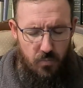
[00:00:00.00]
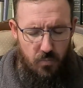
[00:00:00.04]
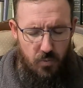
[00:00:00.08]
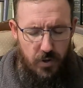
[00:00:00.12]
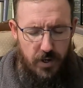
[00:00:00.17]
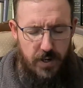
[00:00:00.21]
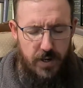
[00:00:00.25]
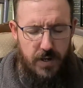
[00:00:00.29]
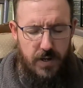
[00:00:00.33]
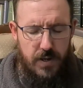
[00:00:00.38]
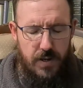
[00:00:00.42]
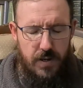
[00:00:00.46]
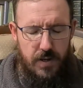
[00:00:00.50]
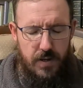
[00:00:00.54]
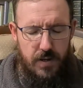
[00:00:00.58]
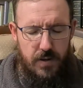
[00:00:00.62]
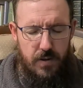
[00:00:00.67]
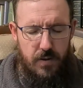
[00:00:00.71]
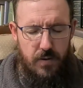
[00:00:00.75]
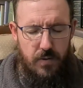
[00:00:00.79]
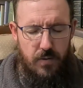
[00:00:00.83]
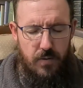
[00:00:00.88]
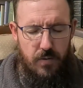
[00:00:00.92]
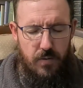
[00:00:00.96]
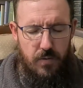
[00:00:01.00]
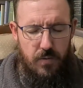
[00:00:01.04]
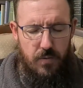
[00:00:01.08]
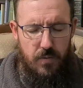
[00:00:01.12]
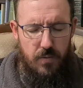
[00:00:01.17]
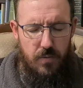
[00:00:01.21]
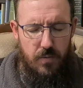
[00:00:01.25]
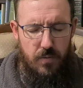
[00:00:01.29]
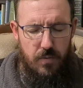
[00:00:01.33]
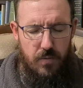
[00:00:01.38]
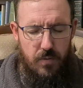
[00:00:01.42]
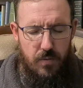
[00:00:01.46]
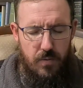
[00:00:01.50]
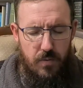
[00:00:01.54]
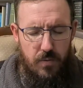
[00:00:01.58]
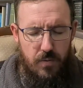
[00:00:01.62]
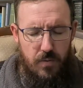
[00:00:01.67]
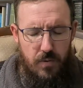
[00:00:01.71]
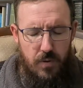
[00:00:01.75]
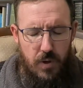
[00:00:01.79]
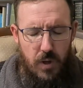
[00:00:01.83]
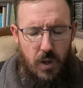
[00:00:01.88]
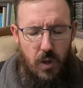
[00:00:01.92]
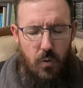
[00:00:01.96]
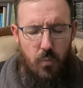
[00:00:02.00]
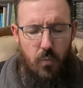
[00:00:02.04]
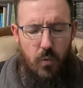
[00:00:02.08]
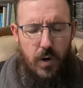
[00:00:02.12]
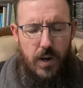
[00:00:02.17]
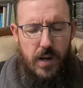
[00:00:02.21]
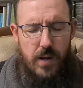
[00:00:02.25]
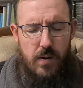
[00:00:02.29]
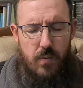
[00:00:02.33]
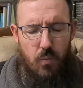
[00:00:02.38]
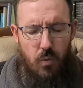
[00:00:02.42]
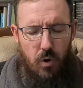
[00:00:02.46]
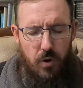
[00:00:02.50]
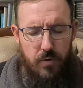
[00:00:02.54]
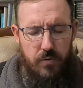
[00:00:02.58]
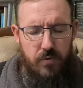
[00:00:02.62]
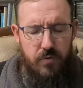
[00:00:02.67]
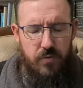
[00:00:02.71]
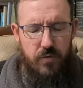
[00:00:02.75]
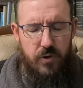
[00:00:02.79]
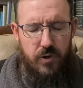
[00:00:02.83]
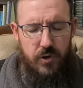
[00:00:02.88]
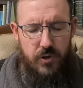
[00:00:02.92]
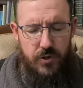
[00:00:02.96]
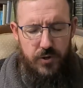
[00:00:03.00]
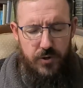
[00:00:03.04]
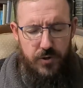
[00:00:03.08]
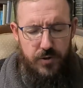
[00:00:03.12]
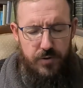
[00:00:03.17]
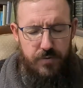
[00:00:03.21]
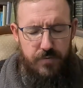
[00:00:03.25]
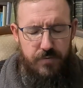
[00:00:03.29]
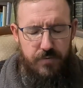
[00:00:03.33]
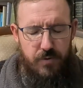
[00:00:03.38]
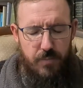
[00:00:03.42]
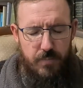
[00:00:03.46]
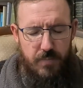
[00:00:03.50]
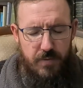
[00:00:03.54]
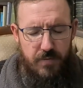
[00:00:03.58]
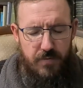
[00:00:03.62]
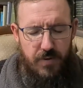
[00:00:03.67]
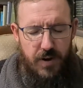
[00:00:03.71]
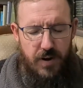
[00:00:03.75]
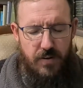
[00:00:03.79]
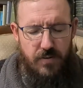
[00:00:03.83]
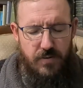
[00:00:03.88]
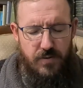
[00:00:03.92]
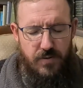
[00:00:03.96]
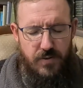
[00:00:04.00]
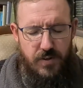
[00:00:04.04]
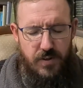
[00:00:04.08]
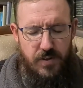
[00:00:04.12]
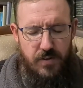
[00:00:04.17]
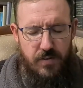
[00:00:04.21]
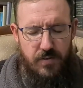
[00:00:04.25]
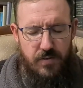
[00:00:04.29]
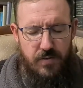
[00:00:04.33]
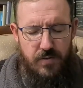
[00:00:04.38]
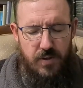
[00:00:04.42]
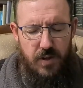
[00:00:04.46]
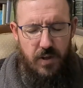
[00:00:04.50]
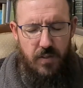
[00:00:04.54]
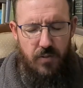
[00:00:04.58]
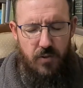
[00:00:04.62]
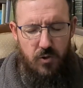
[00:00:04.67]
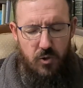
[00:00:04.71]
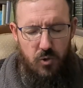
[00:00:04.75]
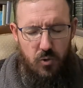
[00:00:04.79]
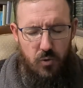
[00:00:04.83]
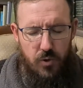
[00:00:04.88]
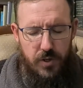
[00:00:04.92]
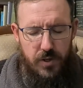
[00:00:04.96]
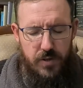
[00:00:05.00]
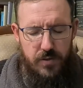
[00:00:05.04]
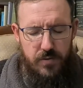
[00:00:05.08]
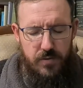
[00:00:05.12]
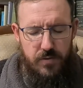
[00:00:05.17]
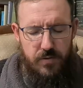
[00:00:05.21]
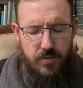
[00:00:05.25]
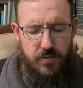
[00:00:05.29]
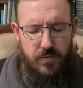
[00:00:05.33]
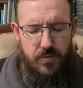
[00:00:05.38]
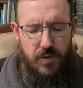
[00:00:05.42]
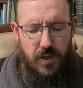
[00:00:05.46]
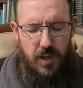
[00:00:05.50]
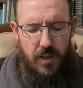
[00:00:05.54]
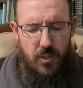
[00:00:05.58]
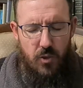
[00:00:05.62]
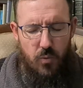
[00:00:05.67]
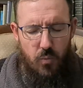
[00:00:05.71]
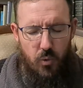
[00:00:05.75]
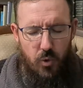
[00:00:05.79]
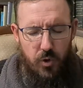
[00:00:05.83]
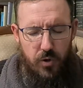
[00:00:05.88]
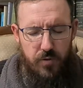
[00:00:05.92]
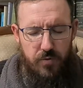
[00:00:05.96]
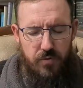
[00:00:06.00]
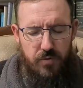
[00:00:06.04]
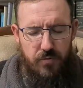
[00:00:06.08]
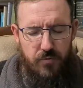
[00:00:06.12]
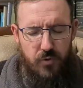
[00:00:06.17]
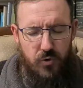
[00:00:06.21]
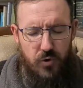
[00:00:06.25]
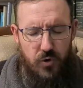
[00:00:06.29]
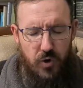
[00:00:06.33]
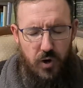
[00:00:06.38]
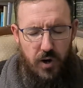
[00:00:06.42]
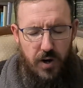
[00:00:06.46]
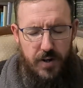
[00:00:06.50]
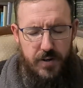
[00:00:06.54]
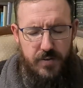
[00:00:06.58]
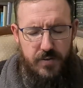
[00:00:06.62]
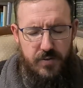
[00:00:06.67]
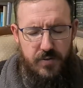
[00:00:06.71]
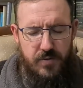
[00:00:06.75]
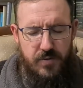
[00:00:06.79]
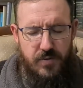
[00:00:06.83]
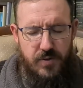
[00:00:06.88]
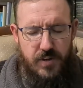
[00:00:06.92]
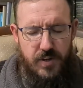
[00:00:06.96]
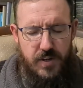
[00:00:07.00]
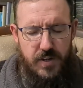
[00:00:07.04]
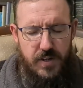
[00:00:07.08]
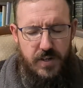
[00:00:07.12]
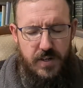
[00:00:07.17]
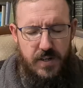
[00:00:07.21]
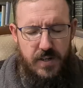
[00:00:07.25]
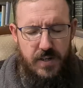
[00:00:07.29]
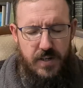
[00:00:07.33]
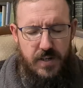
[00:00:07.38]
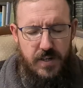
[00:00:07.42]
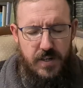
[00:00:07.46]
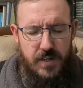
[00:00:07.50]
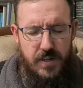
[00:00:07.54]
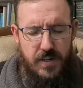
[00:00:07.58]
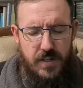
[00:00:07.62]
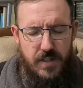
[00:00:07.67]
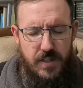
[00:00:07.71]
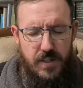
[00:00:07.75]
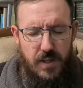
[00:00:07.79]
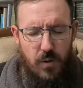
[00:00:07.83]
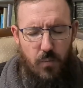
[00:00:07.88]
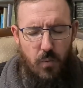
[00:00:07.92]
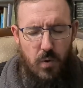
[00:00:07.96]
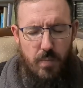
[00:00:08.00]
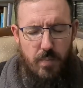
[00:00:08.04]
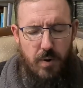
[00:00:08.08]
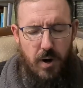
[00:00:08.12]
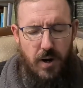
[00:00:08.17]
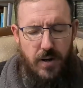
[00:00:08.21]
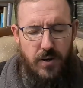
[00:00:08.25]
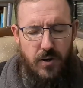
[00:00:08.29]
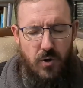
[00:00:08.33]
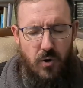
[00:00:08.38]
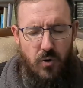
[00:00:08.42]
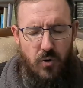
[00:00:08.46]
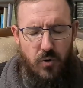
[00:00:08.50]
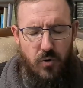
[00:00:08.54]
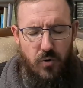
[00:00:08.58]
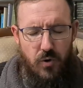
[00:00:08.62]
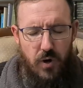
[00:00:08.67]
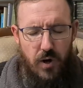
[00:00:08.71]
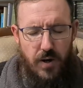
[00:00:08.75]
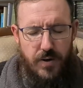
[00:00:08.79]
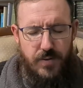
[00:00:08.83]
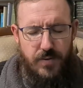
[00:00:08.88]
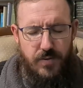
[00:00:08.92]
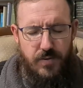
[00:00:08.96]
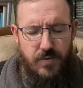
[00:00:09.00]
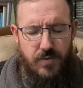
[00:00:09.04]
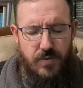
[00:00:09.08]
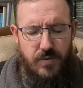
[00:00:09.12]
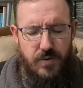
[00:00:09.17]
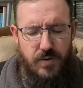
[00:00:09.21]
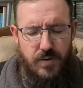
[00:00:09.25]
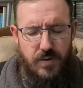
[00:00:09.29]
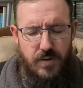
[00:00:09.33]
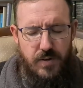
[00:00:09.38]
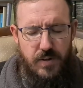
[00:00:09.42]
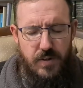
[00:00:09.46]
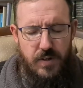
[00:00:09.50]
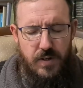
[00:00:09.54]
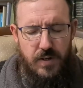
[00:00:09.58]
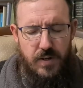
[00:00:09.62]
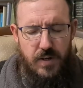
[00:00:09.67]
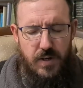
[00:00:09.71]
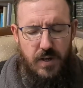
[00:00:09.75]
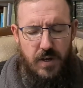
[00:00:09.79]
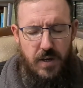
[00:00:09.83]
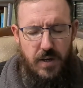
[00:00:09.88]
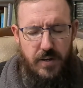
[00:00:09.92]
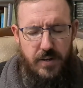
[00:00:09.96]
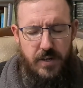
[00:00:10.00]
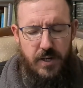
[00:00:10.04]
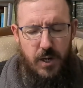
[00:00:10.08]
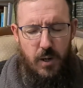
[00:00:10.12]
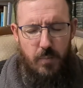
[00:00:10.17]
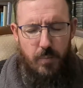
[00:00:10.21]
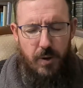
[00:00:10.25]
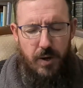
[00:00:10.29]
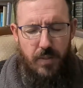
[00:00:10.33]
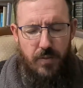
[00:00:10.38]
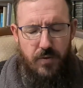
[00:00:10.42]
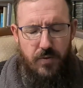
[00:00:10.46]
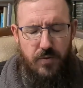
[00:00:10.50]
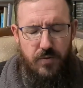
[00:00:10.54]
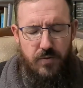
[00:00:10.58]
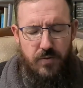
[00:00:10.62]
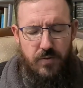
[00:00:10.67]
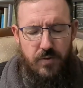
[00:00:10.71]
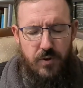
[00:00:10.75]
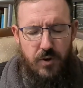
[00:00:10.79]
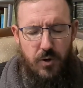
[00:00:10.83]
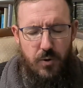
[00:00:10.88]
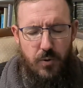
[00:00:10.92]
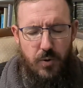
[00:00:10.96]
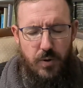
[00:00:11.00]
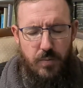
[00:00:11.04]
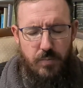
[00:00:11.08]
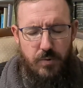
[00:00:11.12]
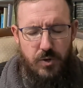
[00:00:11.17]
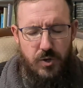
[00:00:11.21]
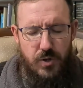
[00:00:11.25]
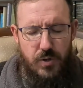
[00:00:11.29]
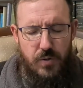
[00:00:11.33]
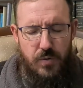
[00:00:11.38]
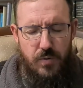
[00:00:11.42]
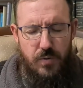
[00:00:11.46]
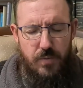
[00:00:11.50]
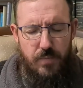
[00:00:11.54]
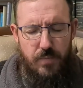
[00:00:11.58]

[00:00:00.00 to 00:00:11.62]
we we want to learn from the Pharisees and the lawyers and the words of Christ that we might know Christ and help others to know him too.